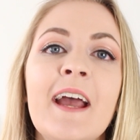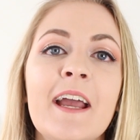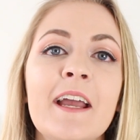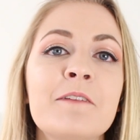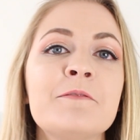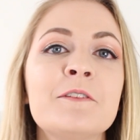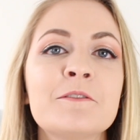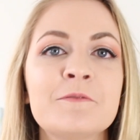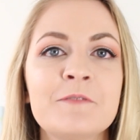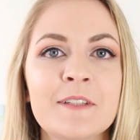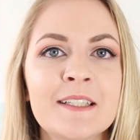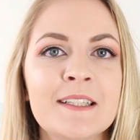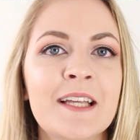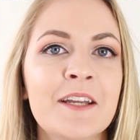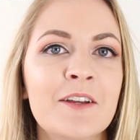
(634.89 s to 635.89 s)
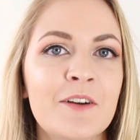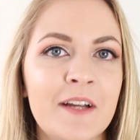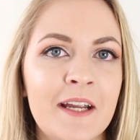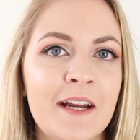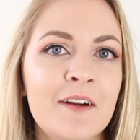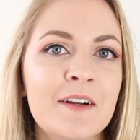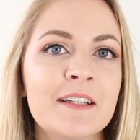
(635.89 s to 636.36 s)
if you feel like your
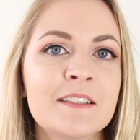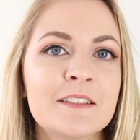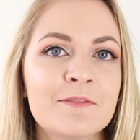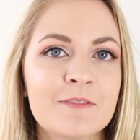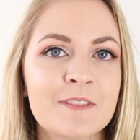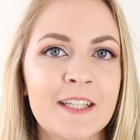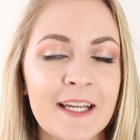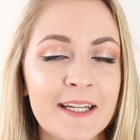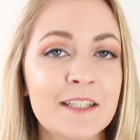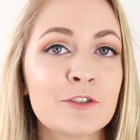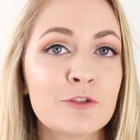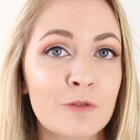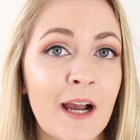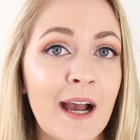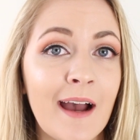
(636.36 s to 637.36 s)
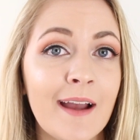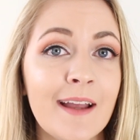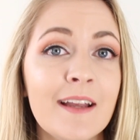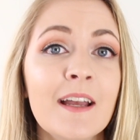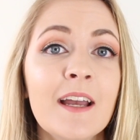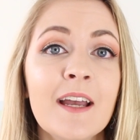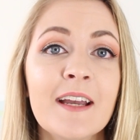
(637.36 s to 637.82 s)
hair is getting
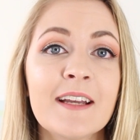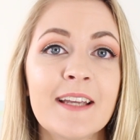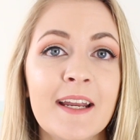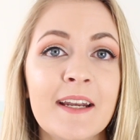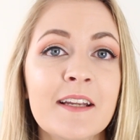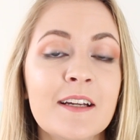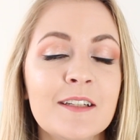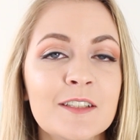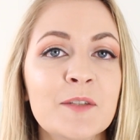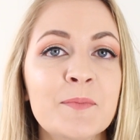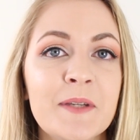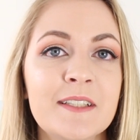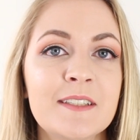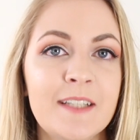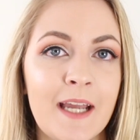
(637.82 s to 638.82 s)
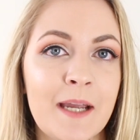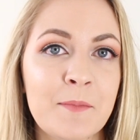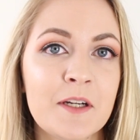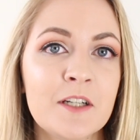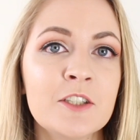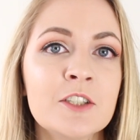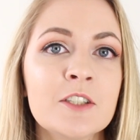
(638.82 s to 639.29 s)
dry, getting a little bit
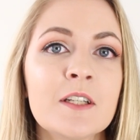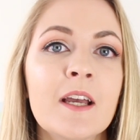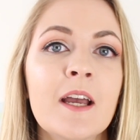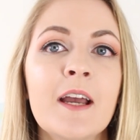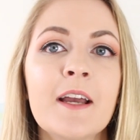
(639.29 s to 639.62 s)
damaged,